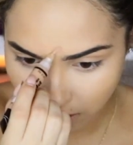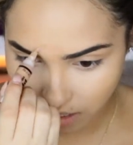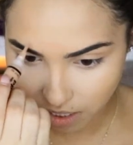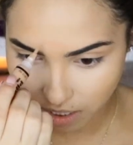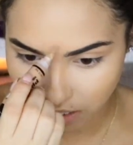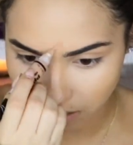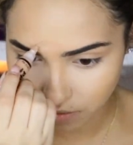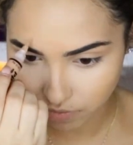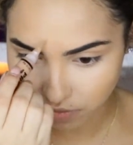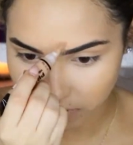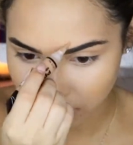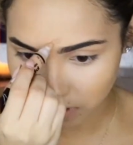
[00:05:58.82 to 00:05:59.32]

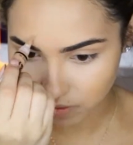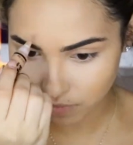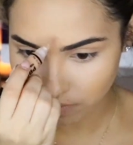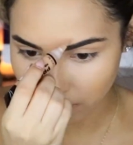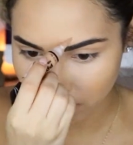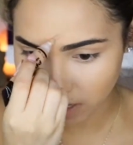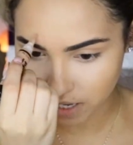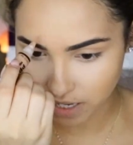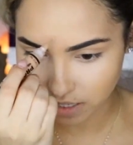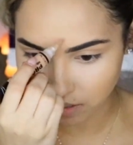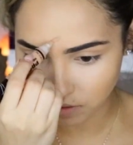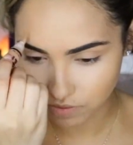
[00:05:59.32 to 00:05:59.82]
And the reason
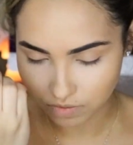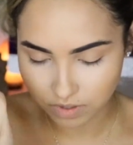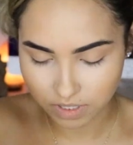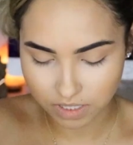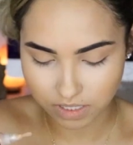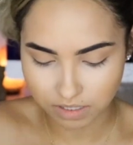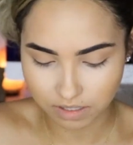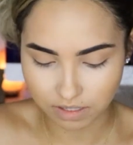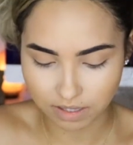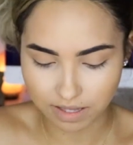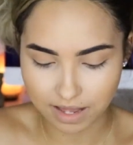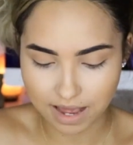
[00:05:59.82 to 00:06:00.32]
why I do
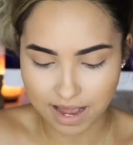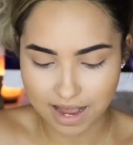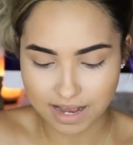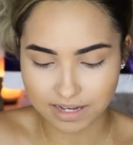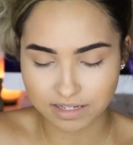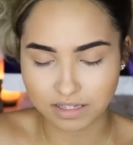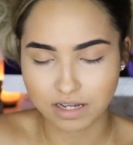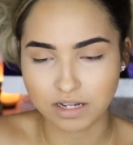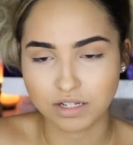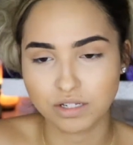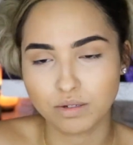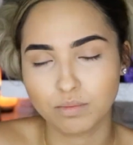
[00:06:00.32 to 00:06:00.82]
this
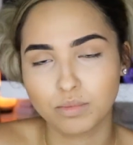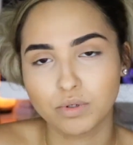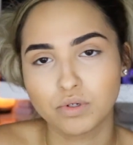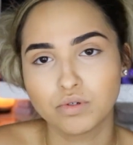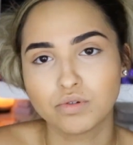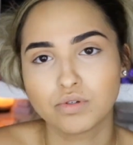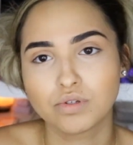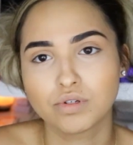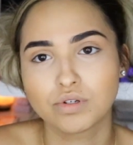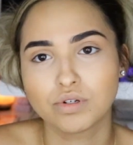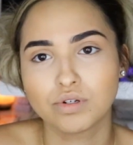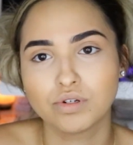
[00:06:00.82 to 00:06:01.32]
last as
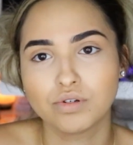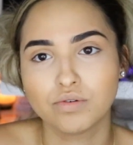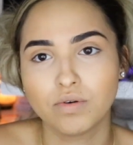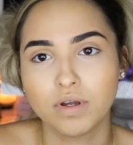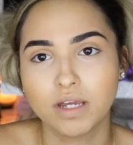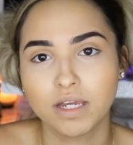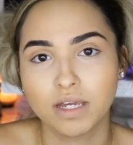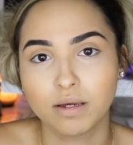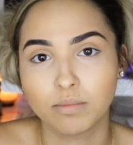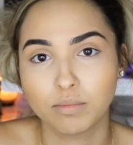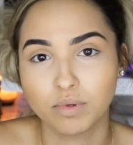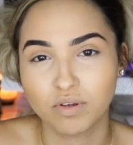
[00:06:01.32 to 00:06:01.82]
opposed to
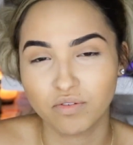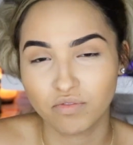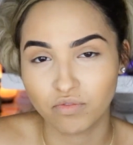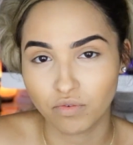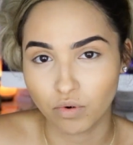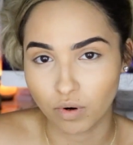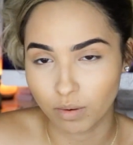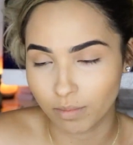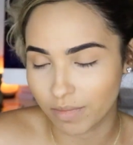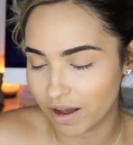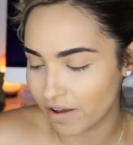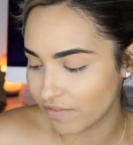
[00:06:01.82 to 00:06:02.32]
doing it
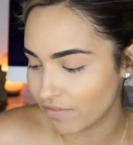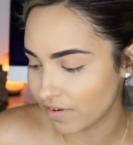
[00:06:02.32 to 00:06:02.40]
before my